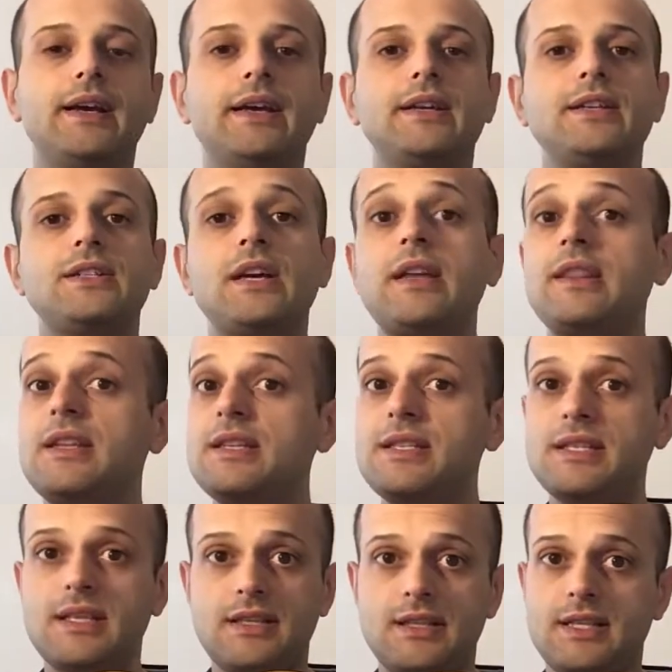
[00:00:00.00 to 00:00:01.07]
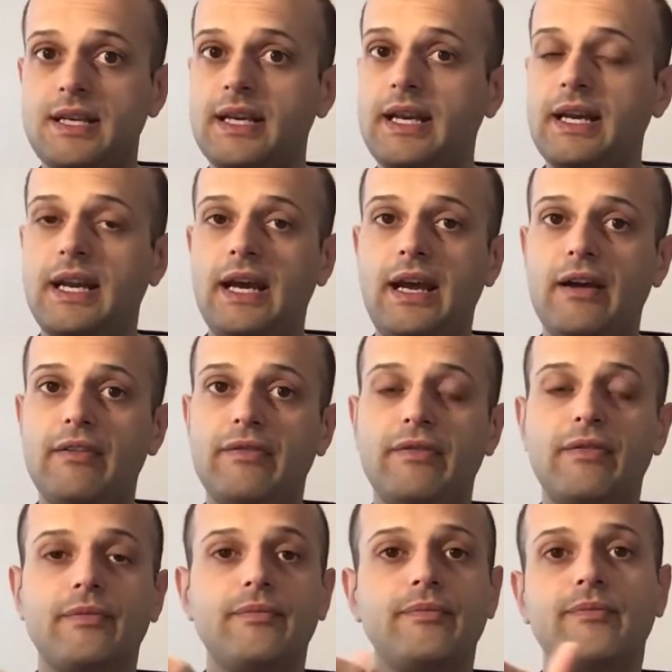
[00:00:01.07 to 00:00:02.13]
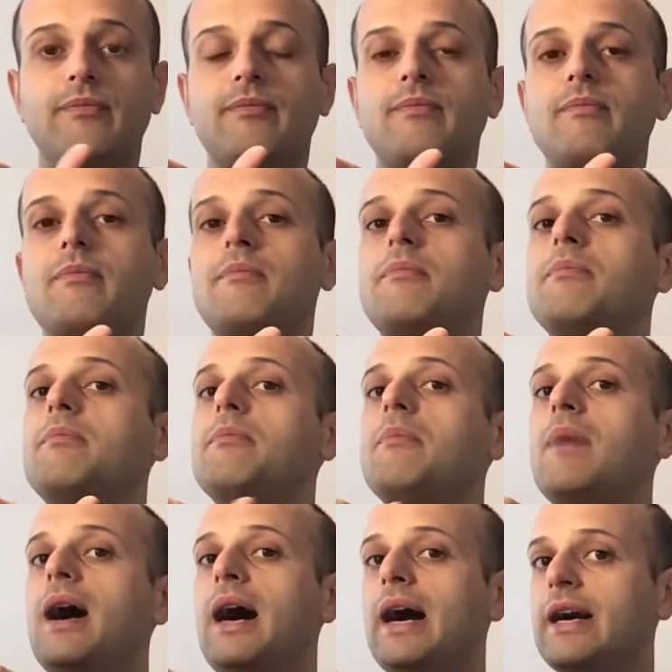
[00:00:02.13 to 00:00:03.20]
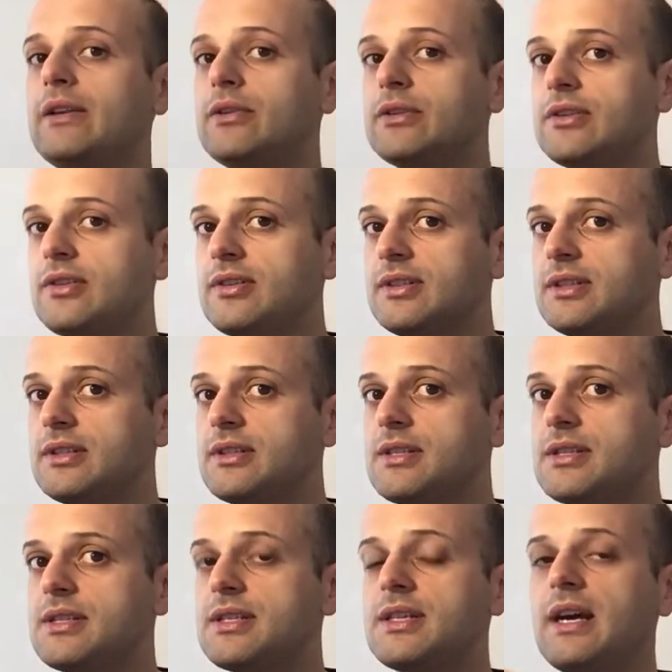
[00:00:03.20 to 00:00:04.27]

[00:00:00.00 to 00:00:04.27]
So in this sense, I can have minor thirds,